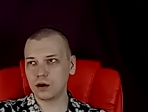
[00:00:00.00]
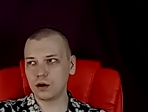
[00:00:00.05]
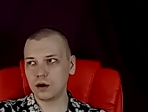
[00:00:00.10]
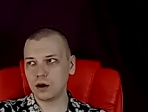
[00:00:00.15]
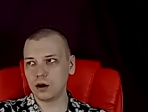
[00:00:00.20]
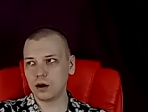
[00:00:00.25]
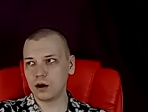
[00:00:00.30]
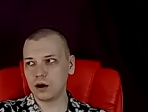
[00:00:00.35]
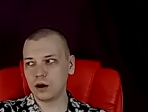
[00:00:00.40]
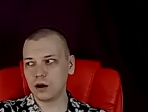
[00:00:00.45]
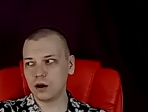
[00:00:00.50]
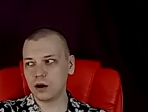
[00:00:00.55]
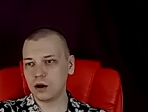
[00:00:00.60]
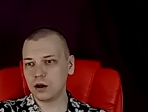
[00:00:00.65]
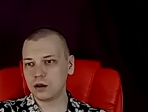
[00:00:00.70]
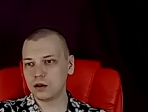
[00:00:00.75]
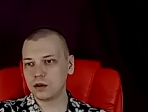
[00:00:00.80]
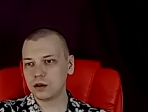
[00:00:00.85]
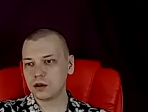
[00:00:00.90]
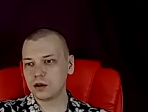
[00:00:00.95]

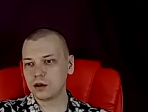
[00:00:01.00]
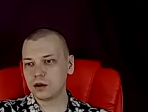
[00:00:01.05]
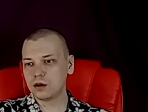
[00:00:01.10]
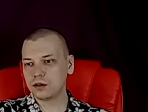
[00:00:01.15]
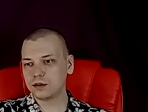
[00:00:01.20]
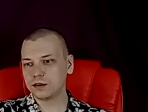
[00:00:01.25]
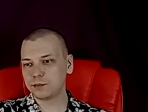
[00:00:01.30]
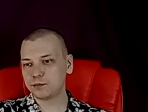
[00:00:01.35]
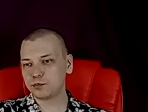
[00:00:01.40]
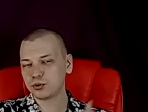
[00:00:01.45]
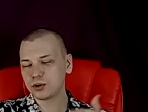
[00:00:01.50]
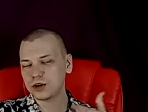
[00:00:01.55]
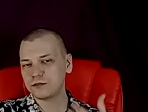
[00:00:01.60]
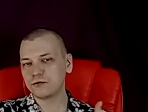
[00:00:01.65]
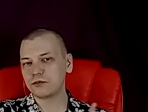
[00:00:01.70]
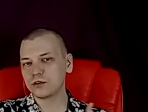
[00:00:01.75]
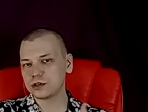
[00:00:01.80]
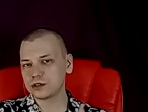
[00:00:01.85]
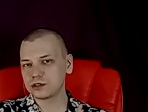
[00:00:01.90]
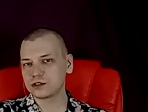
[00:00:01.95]
uh, the
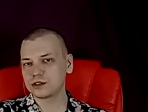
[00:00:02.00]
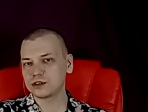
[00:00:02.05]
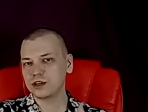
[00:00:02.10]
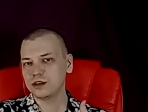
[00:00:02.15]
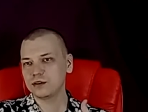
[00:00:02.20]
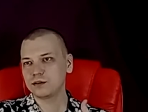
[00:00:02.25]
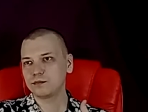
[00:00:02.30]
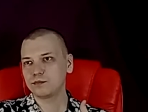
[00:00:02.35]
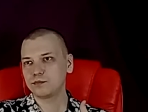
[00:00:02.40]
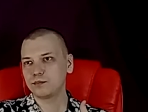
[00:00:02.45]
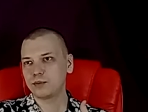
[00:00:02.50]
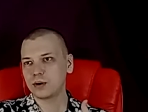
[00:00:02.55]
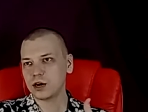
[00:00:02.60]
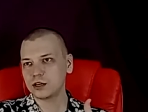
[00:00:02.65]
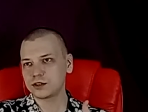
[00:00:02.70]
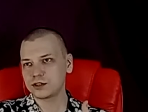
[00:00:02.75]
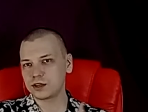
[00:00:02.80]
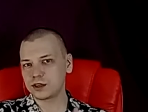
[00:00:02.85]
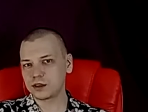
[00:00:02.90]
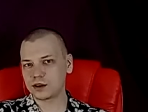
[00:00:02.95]
preference in
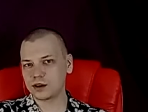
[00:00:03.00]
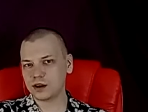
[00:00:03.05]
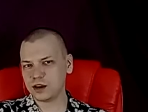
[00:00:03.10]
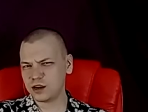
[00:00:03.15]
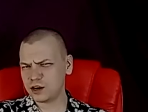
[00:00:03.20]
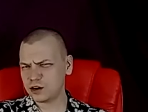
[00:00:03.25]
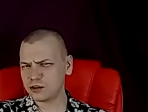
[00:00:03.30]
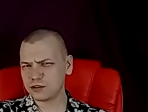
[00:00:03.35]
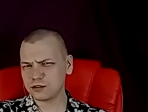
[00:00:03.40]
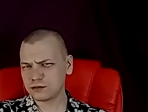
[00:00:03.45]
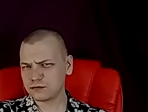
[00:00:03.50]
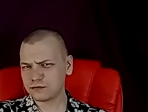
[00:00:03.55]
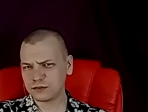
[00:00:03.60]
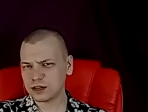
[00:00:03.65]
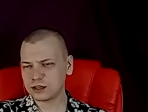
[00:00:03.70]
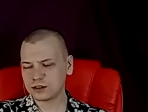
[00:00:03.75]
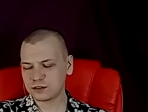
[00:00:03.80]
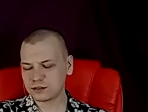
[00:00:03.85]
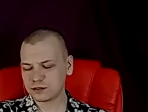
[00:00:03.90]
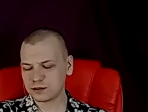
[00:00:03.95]
parting hair, if
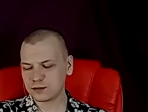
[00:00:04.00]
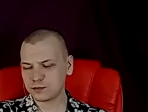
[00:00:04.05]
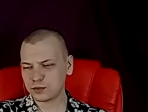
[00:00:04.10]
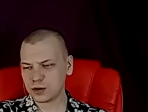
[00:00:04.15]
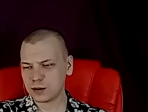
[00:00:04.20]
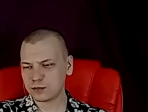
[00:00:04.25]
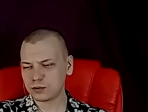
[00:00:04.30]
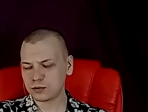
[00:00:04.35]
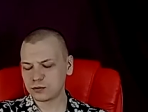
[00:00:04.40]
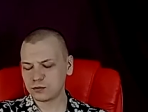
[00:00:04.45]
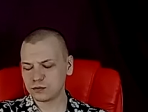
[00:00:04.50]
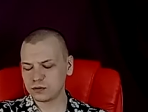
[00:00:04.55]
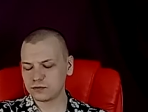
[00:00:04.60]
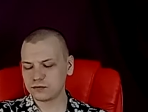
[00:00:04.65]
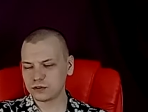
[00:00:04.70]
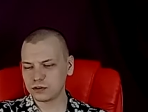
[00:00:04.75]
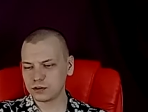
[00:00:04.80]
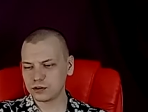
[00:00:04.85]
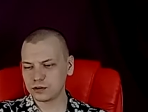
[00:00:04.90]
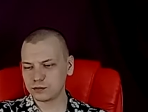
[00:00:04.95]
that's the proper
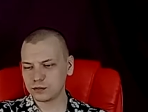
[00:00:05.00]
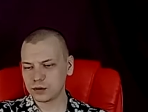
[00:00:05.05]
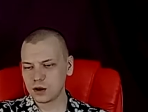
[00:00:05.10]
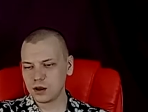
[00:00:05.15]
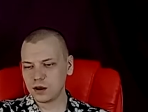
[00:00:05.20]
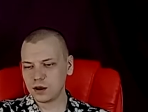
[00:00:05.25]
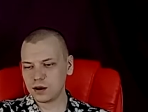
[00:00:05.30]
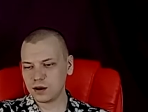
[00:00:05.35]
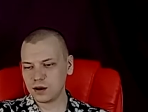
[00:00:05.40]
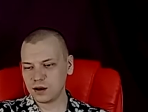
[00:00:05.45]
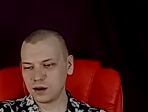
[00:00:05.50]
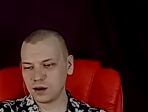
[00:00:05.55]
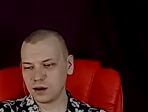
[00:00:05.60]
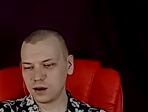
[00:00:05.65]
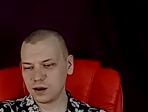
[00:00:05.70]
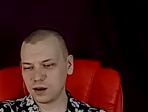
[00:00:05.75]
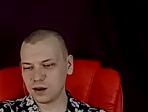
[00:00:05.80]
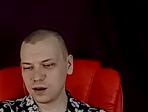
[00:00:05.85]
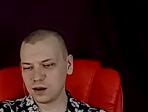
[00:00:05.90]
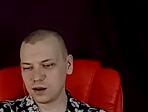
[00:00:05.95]
verb,
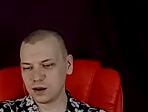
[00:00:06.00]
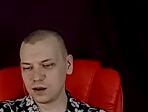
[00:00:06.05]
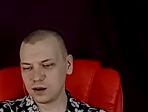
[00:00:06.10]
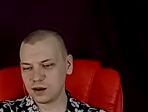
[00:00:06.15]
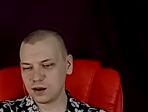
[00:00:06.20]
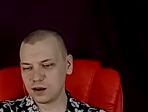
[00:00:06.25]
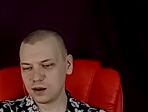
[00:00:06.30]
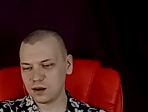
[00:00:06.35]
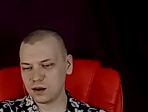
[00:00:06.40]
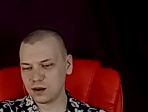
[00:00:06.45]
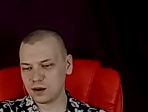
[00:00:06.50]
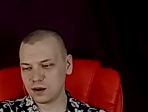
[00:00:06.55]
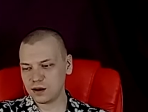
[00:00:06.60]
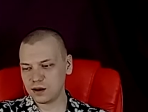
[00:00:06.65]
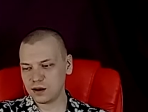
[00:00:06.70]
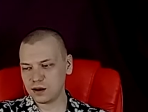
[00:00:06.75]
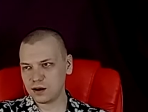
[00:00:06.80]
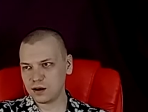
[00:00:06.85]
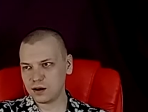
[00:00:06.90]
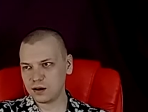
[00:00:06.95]

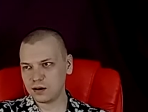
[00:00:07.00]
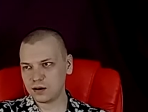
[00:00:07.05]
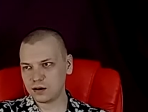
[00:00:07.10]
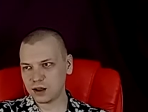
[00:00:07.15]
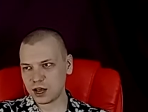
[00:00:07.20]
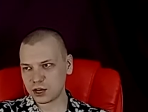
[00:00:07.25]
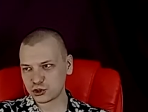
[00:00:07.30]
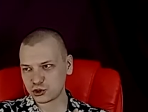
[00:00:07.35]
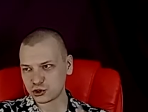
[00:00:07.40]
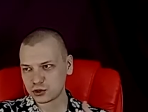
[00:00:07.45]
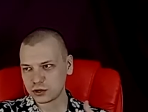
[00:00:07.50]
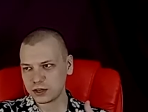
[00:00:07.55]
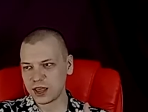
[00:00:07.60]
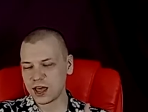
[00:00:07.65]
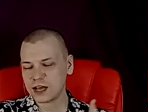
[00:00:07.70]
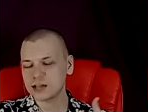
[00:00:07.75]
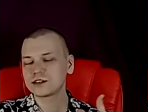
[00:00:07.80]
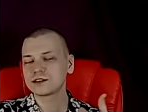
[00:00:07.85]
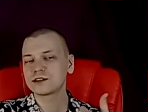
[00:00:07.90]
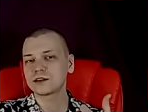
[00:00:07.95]
uh, actually
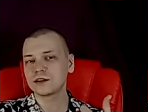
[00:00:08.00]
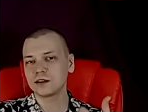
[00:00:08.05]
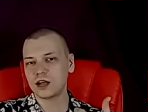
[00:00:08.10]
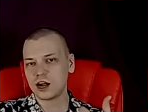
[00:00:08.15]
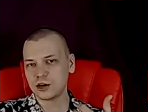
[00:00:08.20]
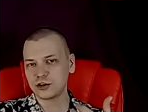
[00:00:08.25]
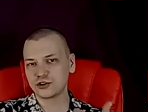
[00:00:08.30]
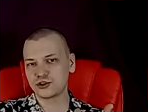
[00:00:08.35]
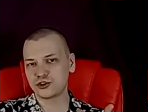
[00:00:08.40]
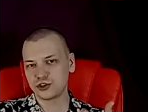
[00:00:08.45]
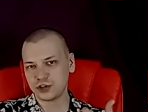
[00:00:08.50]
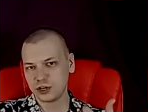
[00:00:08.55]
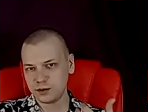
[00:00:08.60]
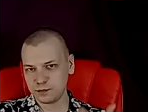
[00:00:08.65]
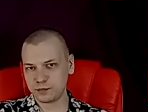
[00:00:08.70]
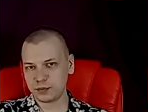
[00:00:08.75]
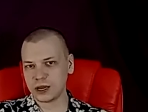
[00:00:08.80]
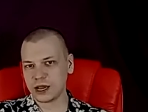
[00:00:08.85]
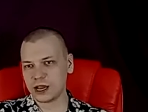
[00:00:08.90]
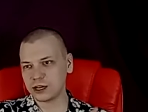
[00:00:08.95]
has a large
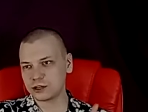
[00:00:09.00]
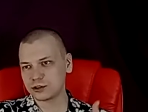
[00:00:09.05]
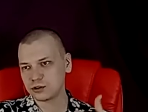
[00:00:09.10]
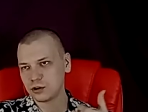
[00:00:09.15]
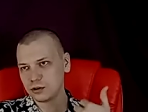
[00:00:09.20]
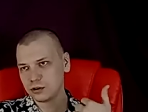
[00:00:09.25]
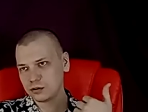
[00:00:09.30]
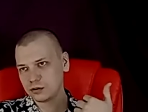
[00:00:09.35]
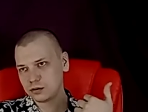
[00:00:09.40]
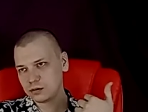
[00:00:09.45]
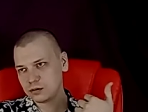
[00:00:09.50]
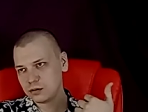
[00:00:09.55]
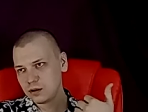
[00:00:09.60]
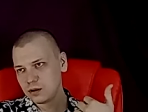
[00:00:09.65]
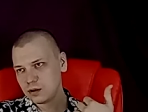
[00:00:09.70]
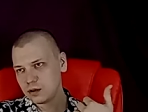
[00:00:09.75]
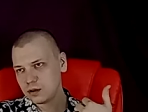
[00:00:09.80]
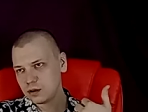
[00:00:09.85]
impact on